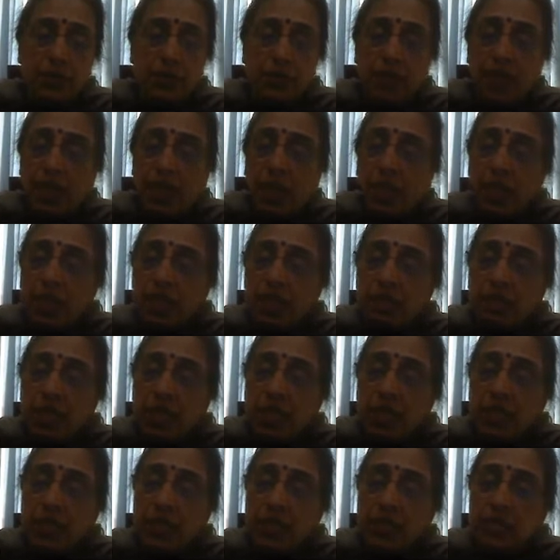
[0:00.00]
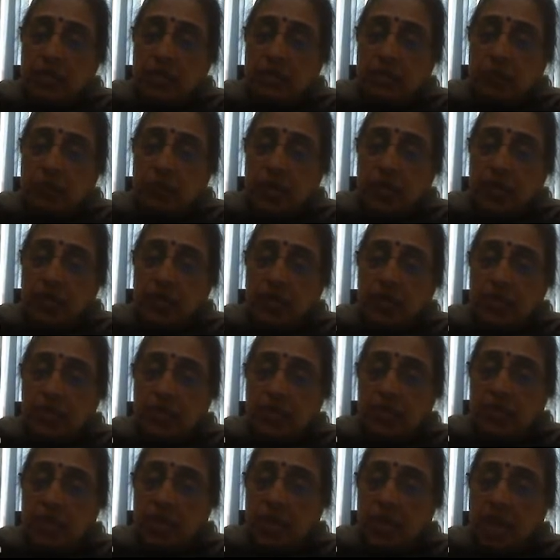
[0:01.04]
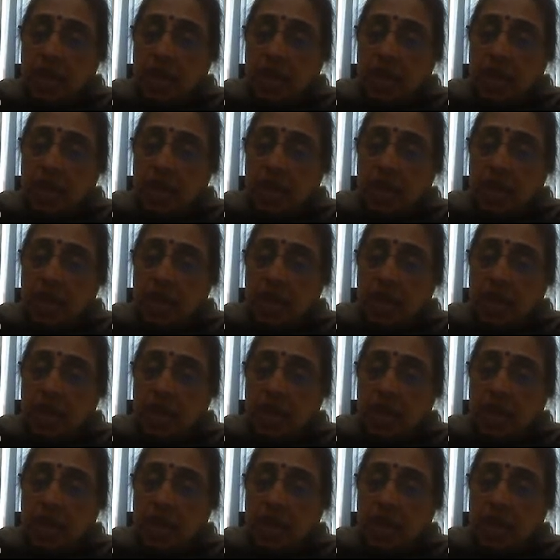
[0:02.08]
can be expressed